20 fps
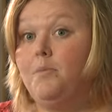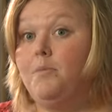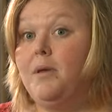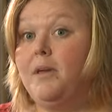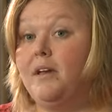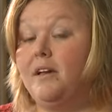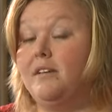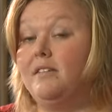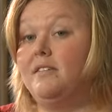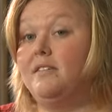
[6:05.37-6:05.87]

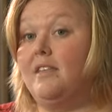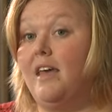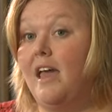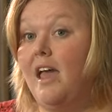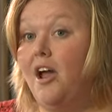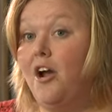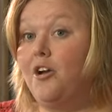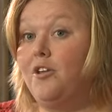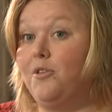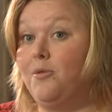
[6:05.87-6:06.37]
because
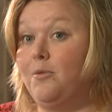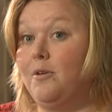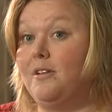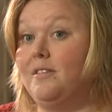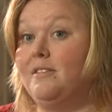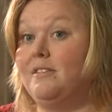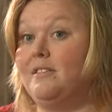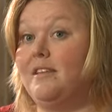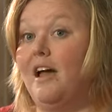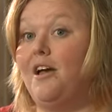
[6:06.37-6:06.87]
they are the
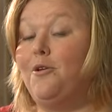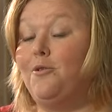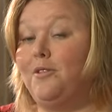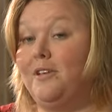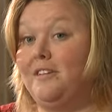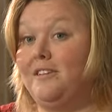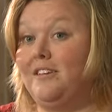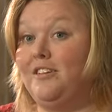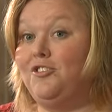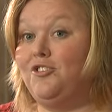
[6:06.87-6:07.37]
ones not
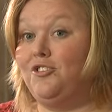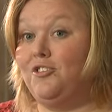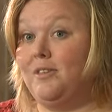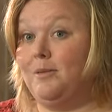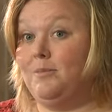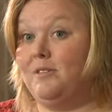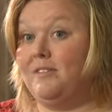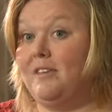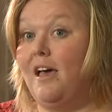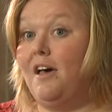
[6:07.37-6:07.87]
only teaching
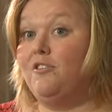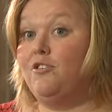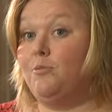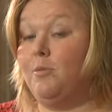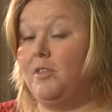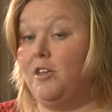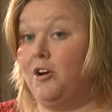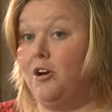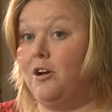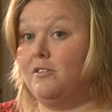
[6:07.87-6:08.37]
themselves,
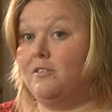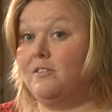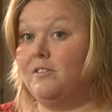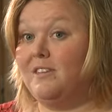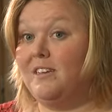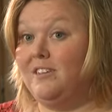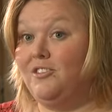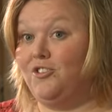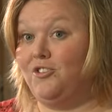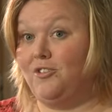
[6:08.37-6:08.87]
but they're also
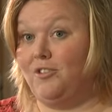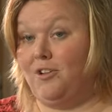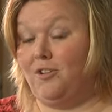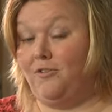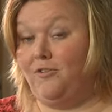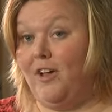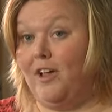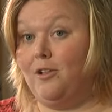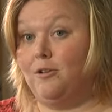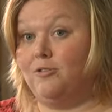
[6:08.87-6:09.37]
teaching their
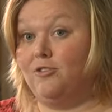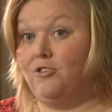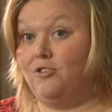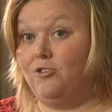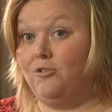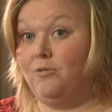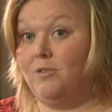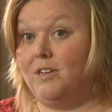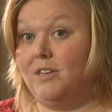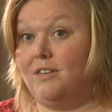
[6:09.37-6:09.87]
fellow
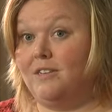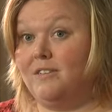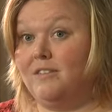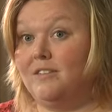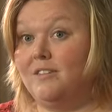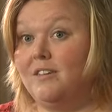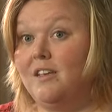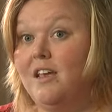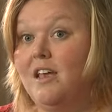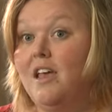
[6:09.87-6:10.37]

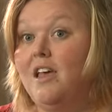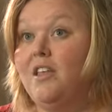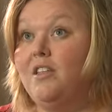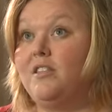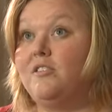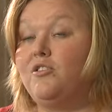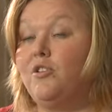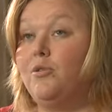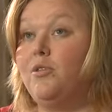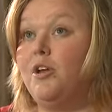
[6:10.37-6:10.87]
students.
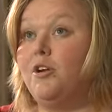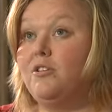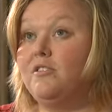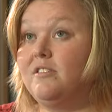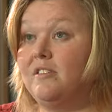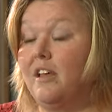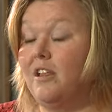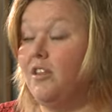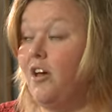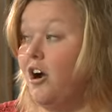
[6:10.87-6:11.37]
So there
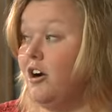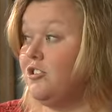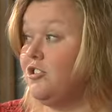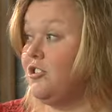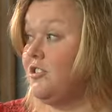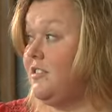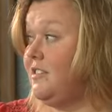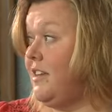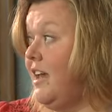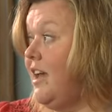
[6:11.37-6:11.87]
is a larger
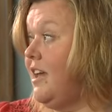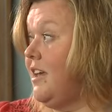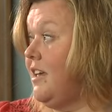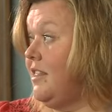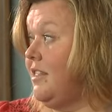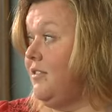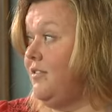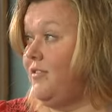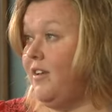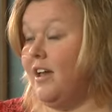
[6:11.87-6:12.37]
stake
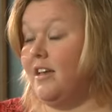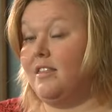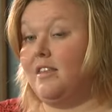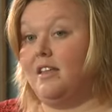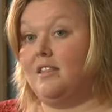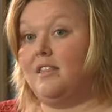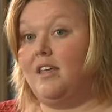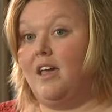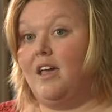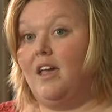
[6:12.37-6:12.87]
in the fact
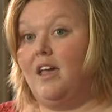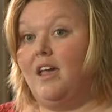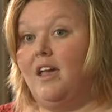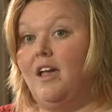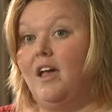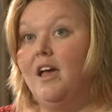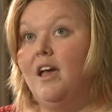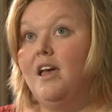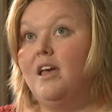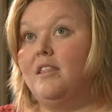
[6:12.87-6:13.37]
that
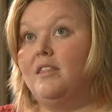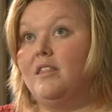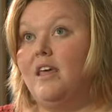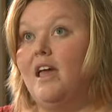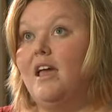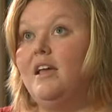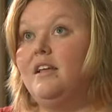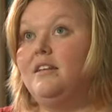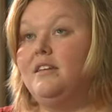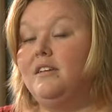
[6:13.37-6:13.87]
they
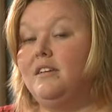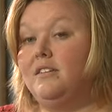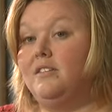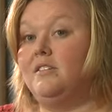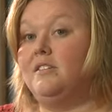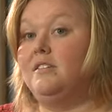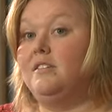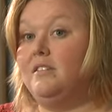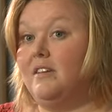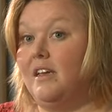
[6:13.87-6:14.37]
need
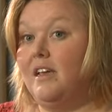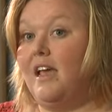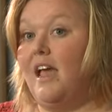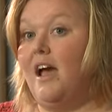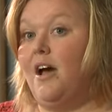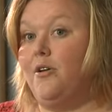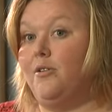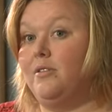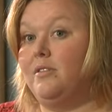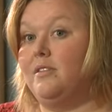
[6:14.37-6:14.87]
to dig
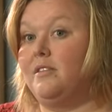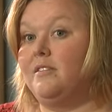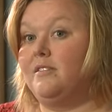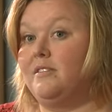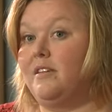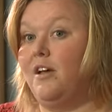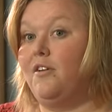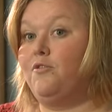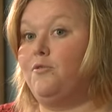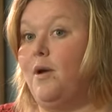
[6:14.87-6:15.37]
out the
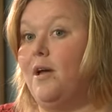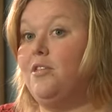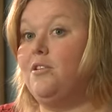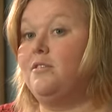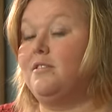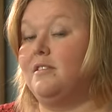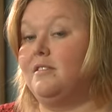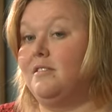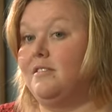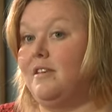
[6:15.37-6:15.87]
stuff rather
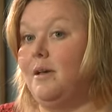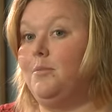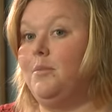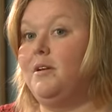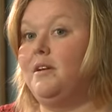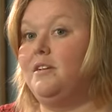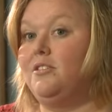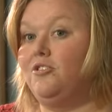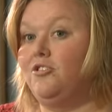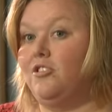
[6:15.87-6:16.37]
than
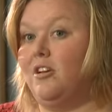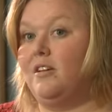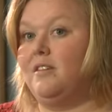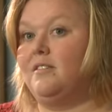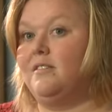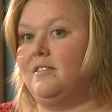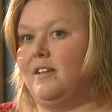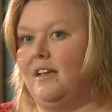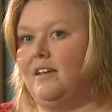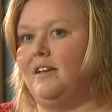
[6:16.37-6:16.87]
somebody
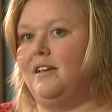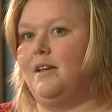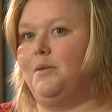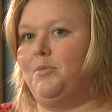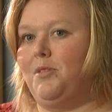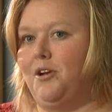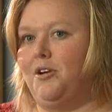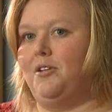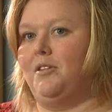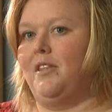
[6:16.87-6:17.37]
just standing up
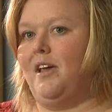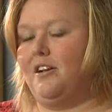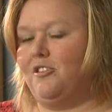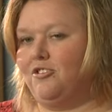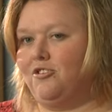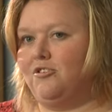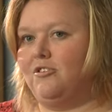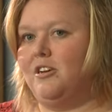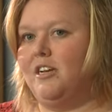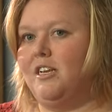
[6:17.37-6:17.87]
there and
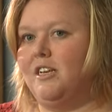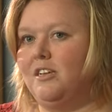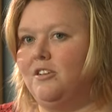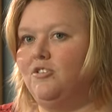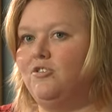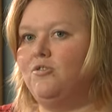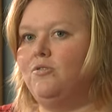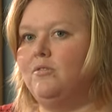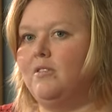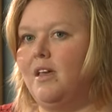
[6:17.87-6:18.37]
lecturing it
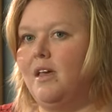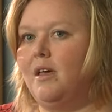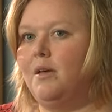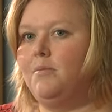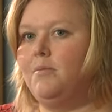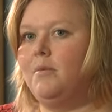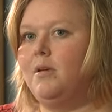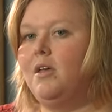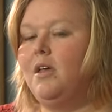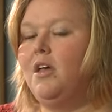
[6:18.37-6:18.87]
to
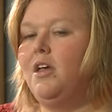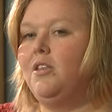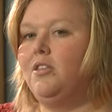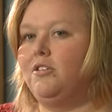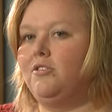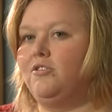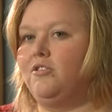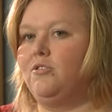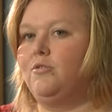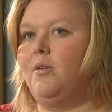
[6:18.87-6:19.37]
them.
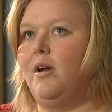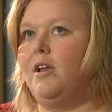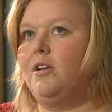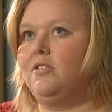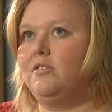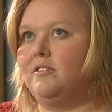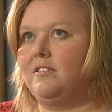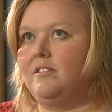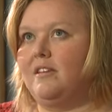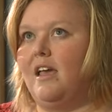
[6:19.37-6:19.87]
There's a
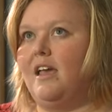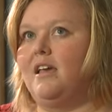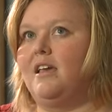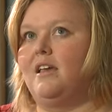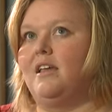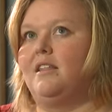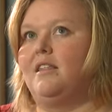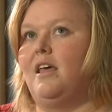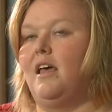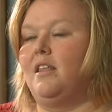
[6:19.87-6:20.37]
greater stake
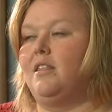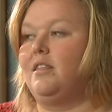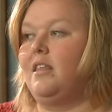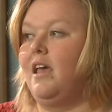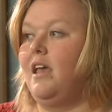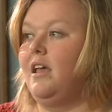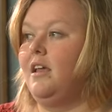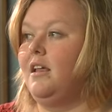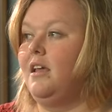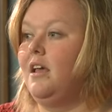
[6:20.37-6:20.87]
in that
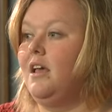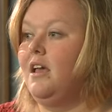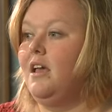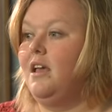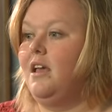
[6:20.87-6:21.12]
they